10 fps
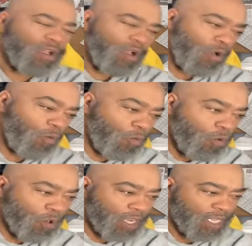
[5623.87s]

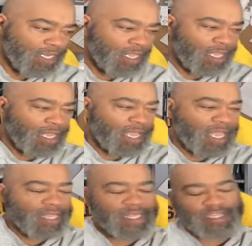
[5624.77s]
awarded,
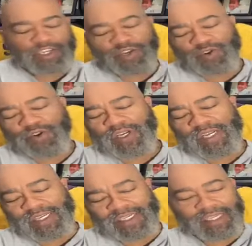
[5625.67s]
and the children
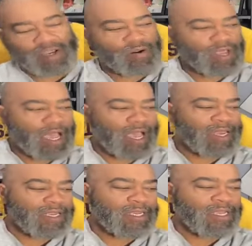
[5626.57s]
excel
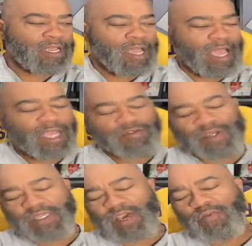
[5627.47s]
God. And as we
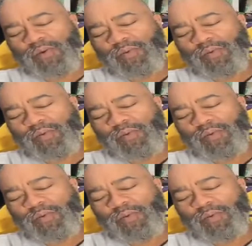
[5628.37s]
said, we